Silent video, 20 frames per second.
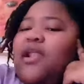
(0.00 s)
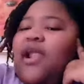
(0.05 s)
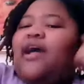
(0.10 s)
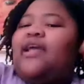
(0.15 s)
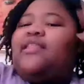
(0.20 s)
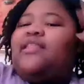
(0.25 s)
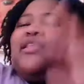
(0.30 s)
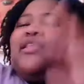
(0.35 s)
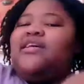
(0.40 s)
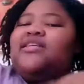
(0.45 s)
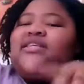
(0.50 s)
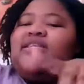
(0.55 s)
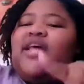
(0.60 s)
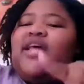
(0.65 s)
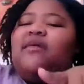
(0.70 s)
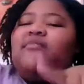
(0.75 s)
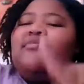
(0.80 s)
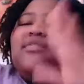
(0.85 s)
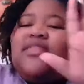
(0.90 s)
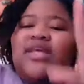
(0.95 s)
like this
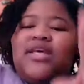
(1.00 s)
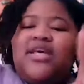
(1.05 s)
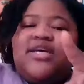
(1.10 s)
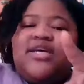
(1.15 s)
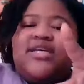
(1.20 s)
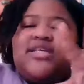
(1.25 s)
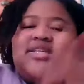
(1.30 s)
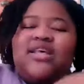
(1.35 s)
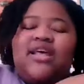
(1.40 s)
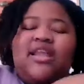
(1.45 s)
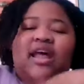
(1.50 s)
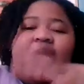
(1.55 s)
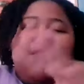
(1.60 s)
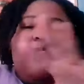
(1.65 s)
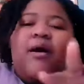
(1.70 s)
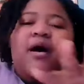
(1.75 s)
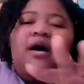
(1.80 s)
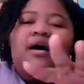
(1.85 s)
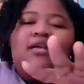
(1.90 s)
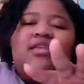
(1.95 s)
and like
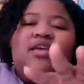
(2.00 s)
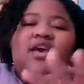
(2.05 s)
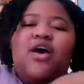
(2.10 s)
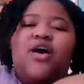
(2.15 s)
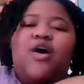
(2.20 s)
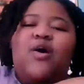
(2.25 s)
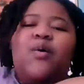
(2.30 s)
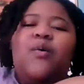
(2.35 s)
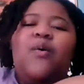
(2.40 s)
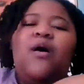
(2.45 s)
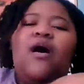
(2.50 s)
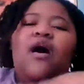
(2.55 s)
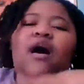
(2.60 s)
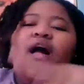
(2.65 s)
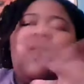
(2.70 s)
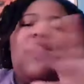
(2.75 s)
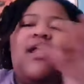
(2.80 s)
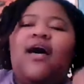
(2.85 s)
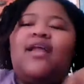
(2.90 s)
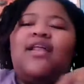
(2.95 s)
Ponyo,
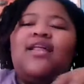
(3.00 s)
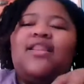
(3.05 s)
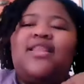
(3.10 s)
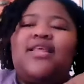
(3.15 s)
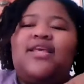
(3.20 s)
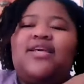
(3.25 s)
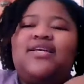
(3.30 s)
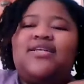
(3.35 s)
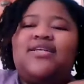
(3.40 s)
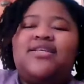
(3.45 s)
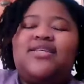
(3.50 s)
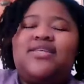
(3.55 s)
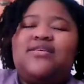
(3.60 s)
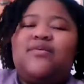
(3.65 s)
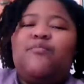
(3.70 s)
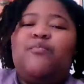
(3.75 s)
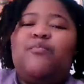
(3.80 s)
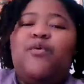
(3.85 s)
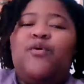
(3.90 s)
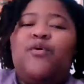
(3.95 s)
a lot of these
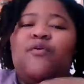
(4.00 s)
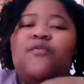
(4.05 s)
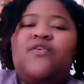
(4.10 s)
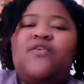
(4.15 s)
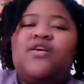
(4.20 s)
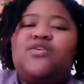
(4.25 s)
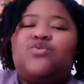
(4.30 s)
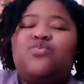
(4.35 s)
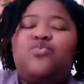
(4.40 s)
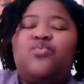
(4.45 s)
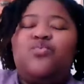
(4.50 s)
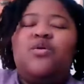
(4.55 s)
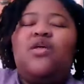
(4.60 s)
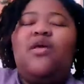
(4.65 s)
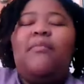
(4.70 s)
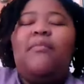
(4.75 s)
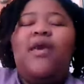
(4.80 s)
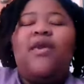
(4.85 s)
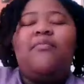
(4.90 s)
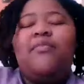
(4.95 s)
movies really
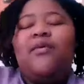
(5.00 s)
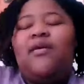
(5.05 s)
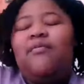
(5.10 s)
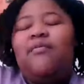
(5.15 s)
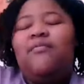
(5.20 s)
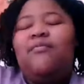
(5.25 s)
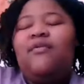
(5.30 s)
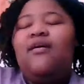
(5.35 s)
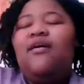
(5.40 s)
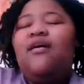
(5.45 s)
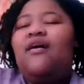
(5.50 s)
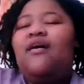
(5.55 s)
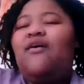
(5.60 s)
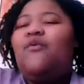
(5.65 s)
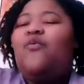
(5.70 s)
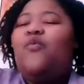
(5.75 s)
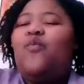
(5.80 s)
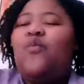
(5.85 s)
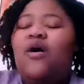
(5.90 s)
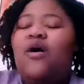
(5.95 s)
make me
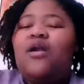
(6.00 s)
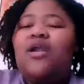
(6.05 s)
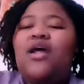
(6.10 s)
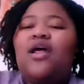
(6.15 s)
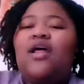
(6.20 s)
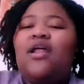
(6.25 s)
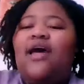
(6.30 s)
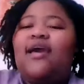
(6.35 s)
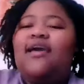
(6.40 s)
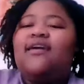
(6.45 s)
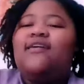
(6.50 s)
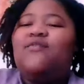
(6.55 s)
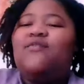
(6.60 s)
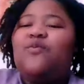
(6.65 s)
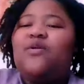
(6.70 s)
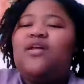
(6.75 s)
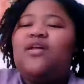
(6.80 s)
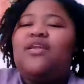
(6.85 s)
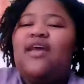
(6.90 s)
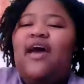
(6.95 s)
wanna like
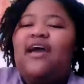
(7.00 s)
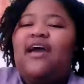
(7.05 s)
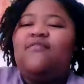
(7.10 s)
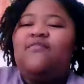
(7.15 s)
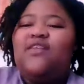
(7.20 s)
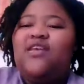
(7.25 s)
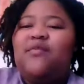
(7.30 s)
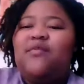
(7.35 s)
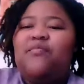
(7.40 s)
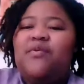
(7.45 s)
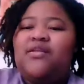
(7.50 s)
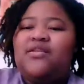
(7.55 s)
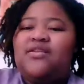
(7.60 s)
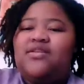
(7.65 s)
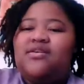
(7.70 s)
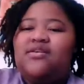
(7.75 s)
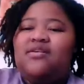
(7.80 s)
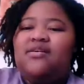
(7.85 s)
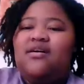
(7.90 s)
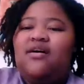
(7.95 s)
really dive deep
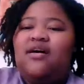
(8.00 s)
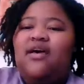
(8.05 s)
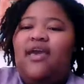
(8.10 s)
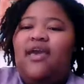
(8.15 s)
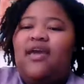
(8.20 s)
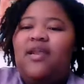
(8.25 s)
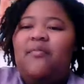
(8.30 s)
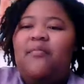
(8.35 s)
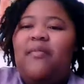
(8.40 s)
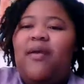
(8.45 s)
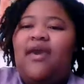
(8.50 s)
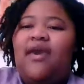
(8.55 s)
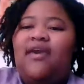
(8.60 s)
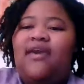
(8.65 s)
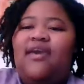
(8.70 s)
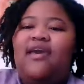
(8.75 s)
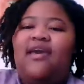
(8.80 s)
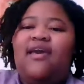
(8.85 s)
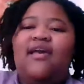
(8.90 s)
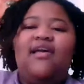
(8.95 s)
into
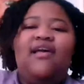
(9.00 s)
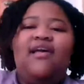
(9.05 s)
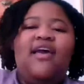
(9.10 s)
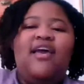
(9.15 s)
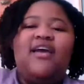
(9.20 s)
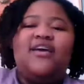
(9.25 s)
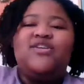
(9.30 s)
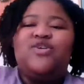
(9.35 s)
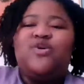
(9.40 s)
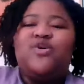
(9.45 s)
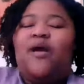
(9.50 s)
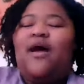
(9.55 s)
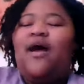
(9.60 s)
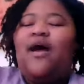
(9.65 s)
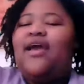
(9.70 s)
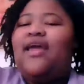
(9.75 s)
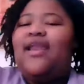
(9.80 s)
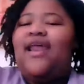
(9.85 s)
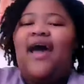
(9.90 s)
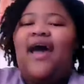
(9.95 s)
anime and
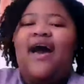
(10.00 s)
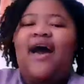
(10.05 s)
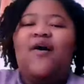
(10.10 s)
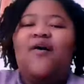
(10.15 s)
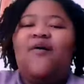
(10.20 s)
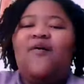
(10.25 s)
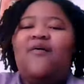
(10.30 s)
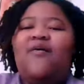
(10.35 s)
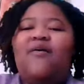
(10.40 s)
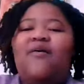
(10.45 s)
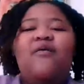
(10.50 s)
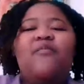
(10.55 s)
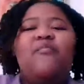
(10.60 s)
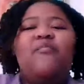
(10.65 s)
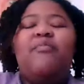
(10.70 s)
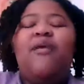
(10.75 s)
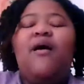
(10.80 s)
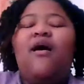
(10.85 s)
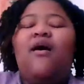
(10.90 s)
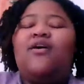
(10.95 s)
try it out.
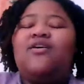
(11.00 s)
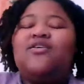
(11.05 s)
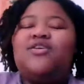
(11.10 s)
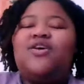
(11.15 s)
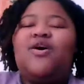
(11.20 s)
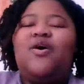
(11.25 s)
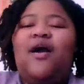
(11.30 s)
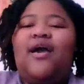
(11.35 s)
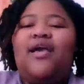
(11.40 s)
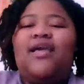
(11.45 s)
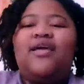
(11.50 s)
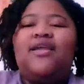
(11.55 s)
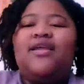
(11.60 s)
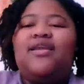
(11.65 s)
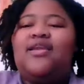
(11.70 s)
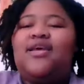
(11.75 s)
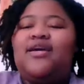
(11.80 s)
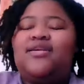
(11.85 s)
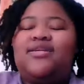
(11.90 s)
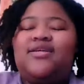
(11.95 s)
But also, I get
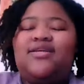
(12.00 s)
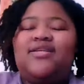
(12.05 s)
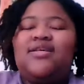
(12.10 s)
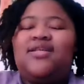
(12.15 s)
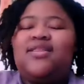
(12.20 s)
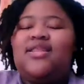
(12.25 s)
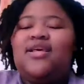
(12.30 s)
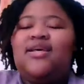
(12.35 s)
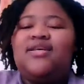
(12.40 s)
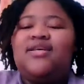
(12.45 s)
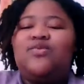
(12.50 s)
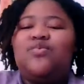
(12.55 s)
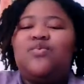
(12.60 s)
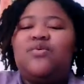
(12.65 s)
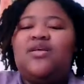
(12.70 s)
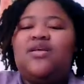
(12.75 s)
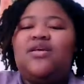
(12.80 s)
addicted to things really